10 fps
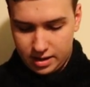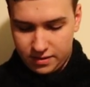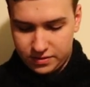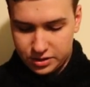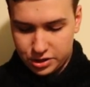
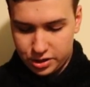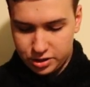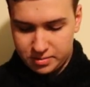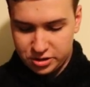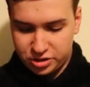if this card
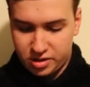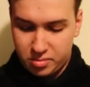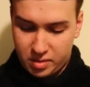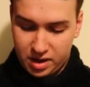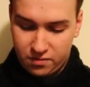is special
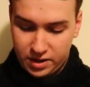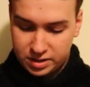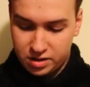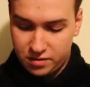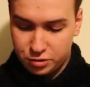summoned by the
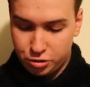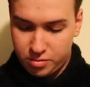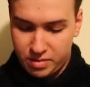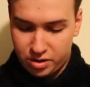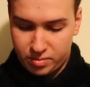effect of a
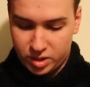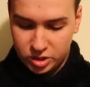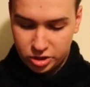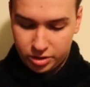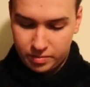Dream Mirror
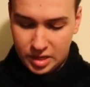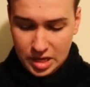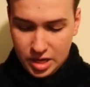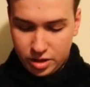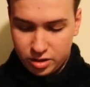monster,
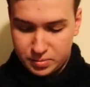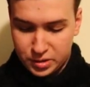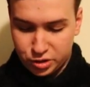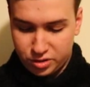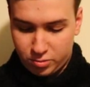
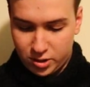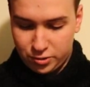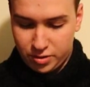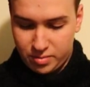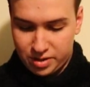special summon 1
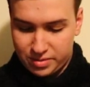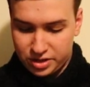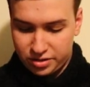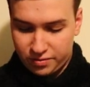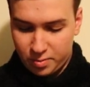Dream Mirror
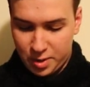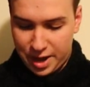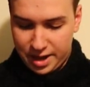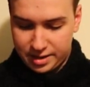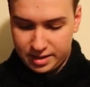monster from your
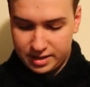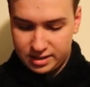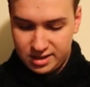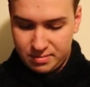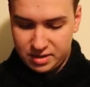hand
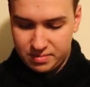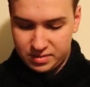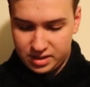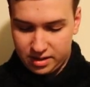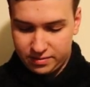except
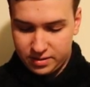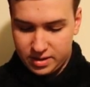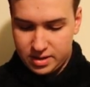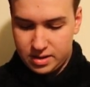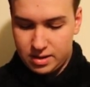himself.
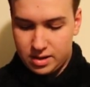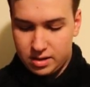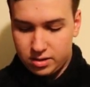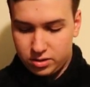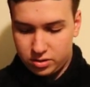
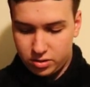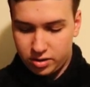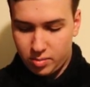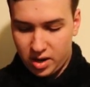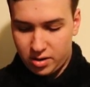
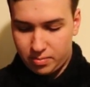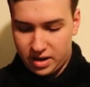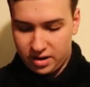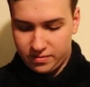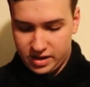During the main or
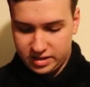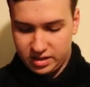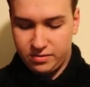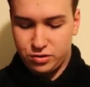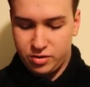battle phase,
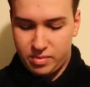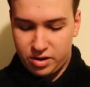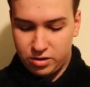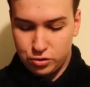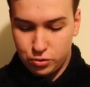if Dream
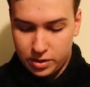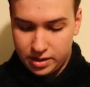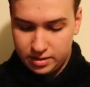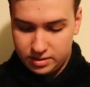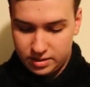Mirror
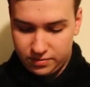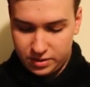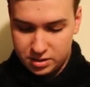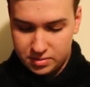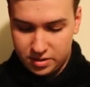Joy is in the
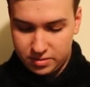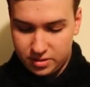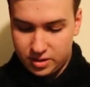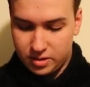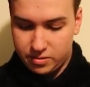field zone,
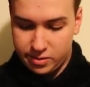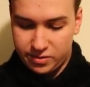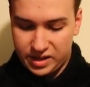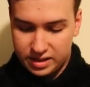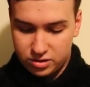quick
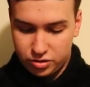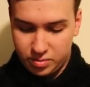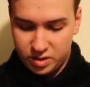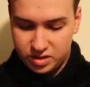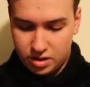effect,
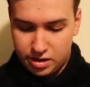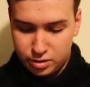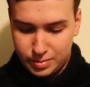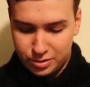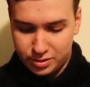tribute this
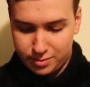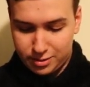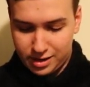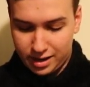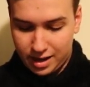card, special
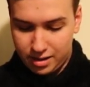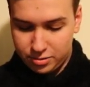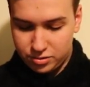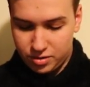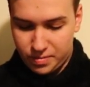summon 1
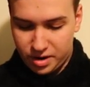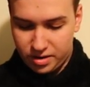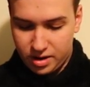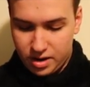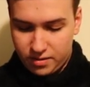Ikelos Dream
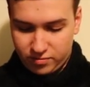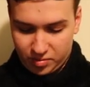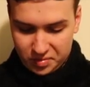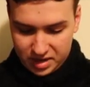Mirror from the